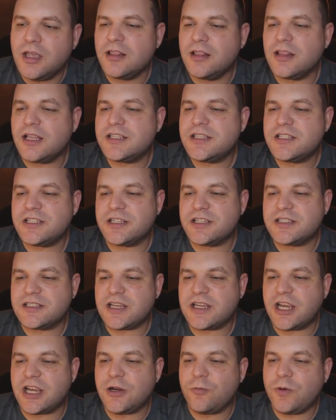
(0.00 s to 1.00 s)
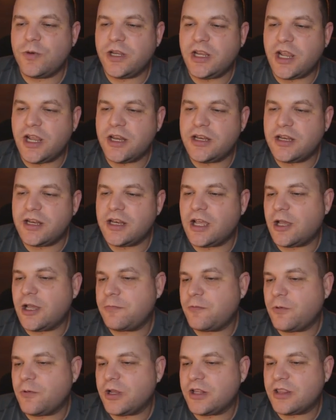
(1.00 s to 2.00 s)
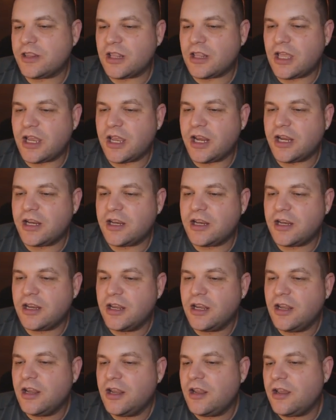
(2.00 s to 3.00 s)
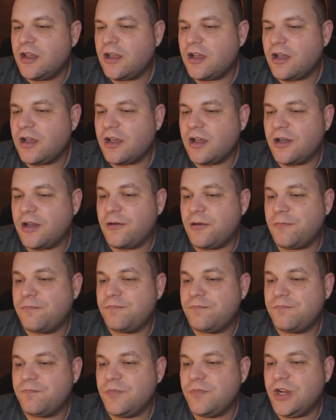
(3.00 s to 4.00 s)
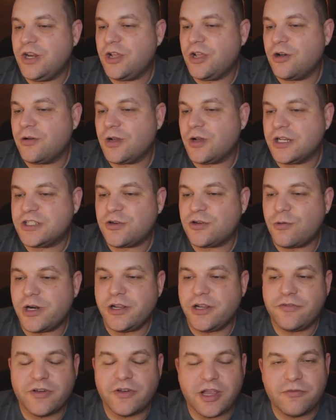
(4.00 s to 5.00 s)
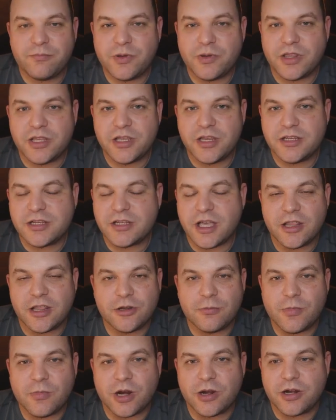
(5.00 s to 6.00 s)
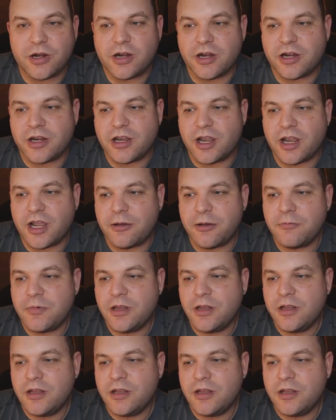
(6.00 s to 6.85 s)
Let's just say we ended up with like, uh, you know, a twenty five billion dollar market cap.